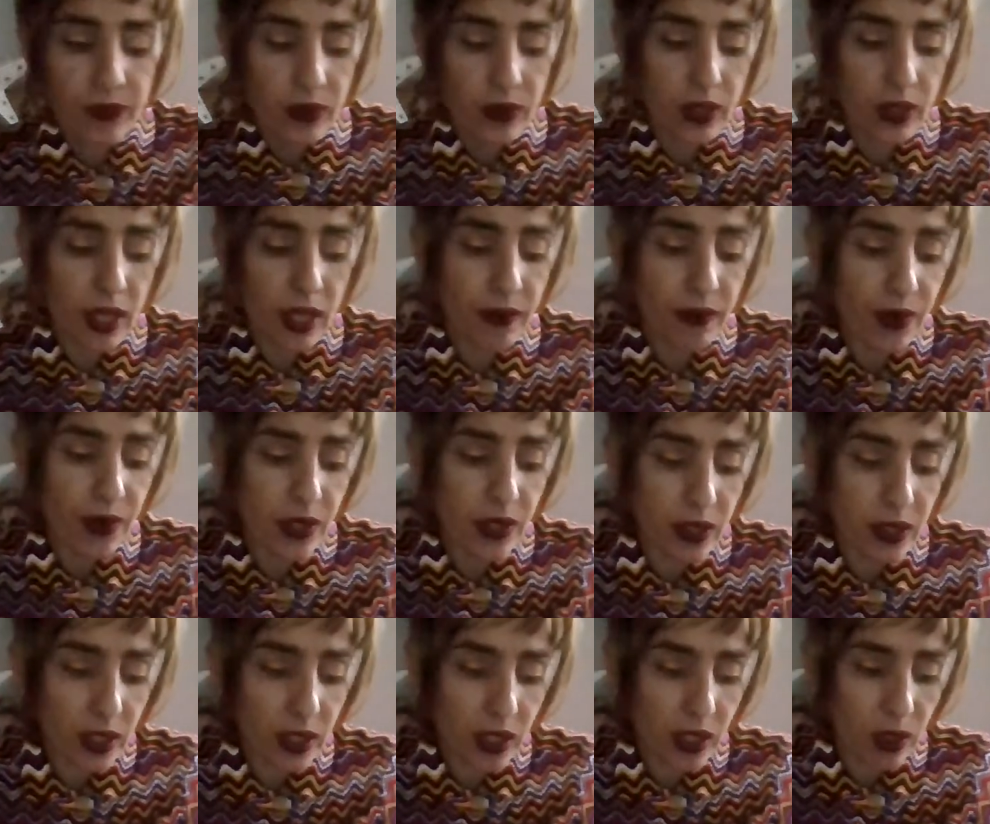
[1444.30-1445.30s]

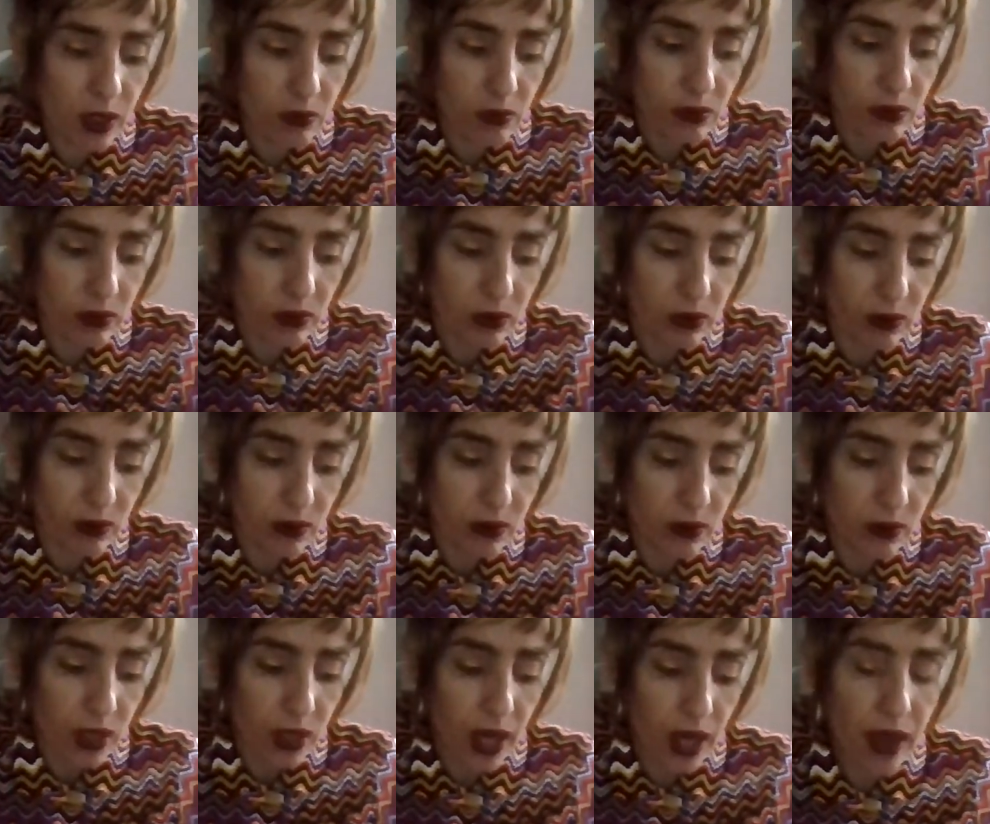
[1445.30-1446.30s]
Definitely,
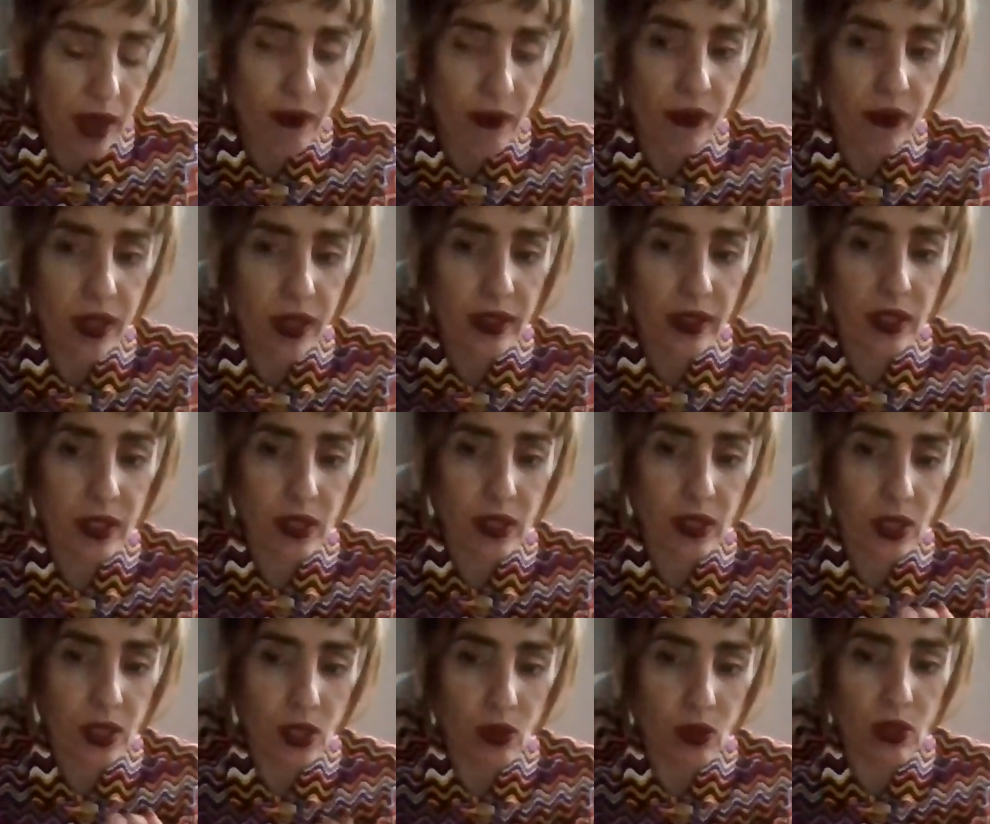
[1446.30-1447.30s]
I think that
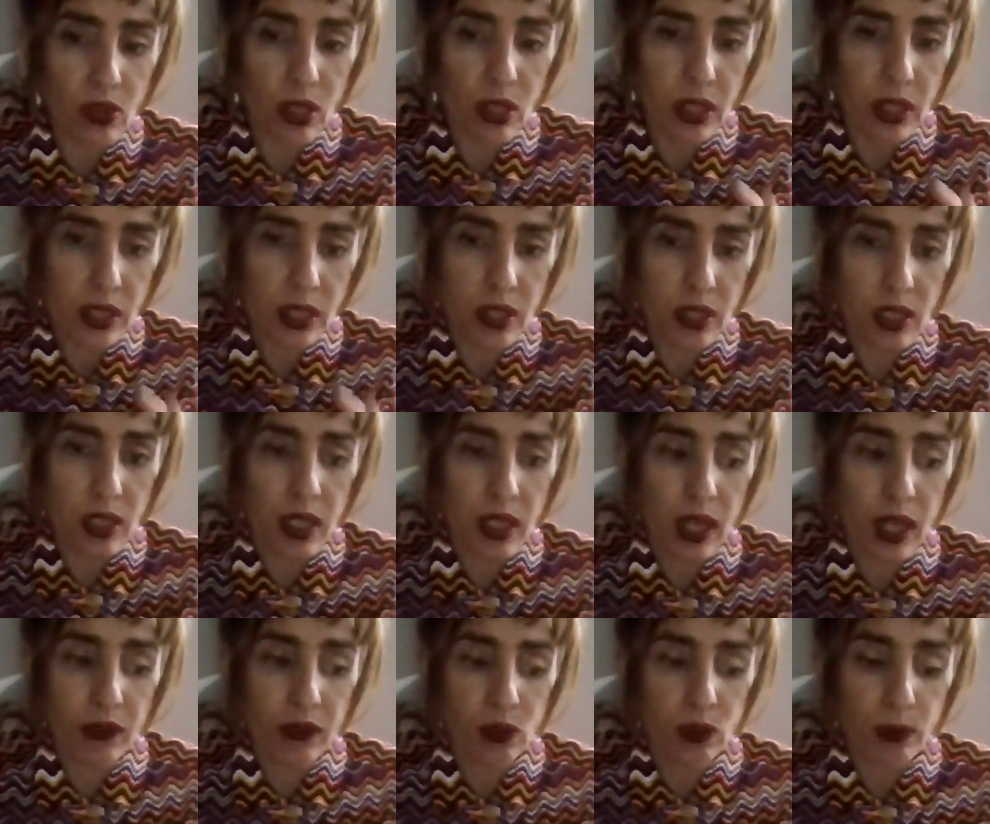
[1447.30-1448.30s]
you literally
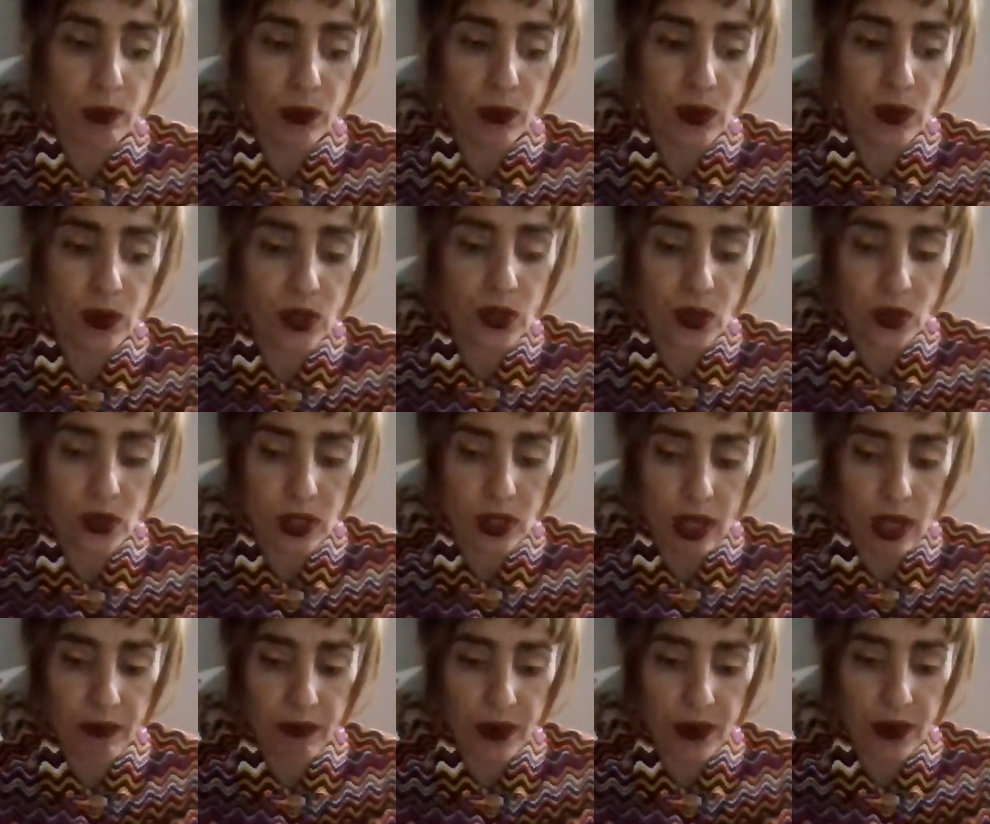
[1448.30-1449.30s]
have to boost your
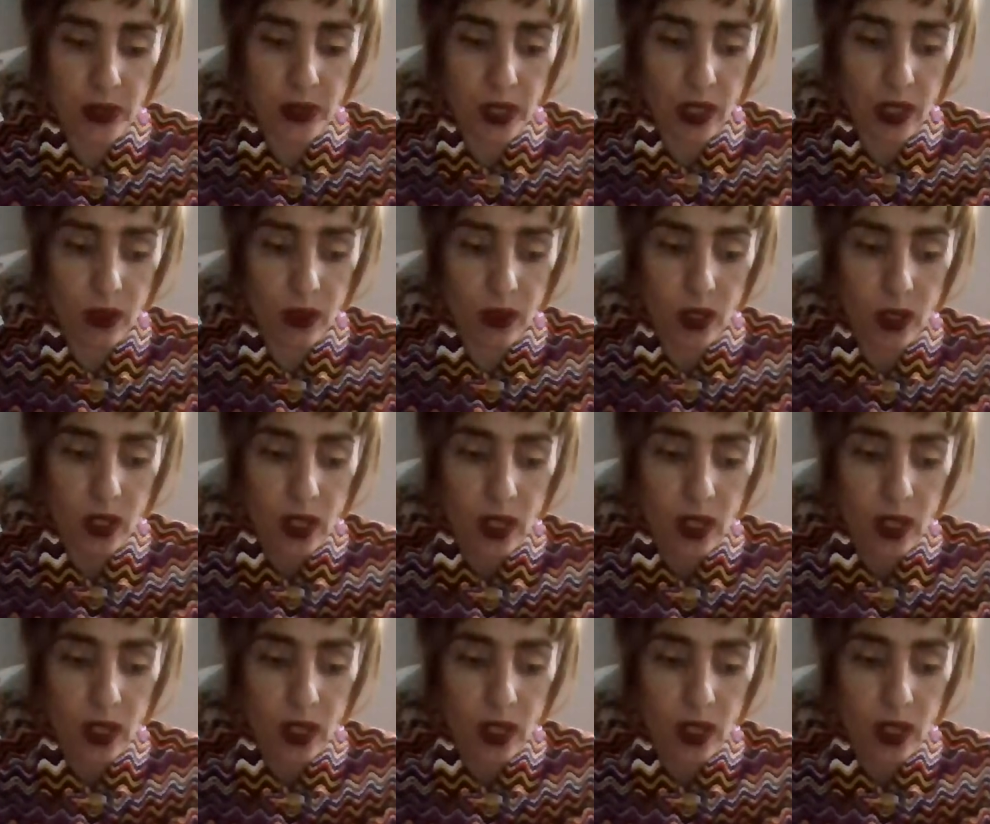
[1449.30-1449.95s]
self-esteem.